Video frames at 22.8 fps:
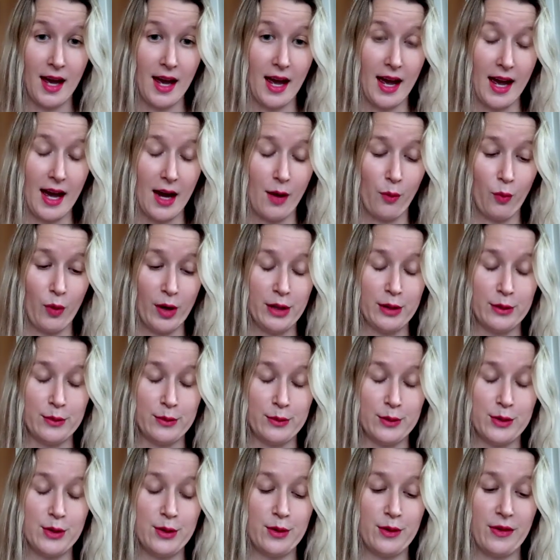And when you
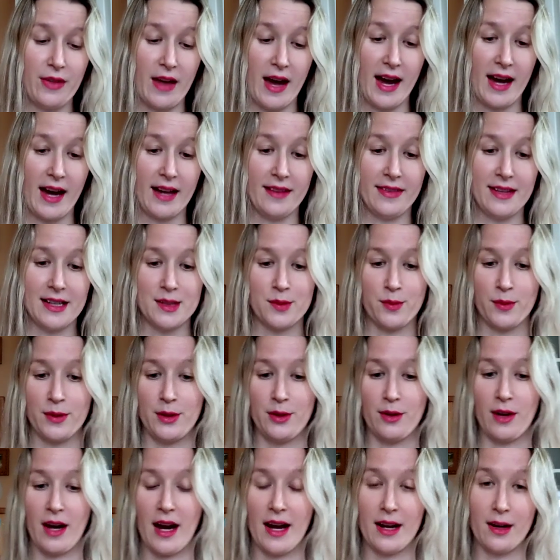do that, that's when you
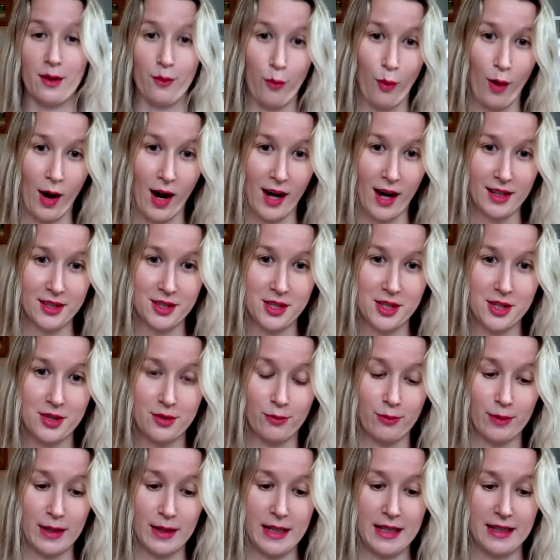kind of watch
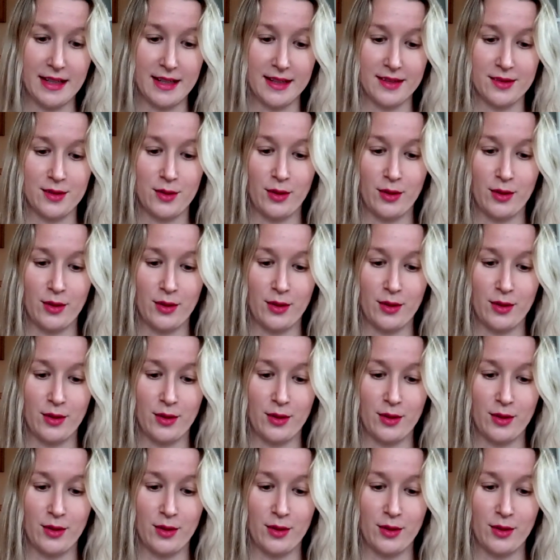readings,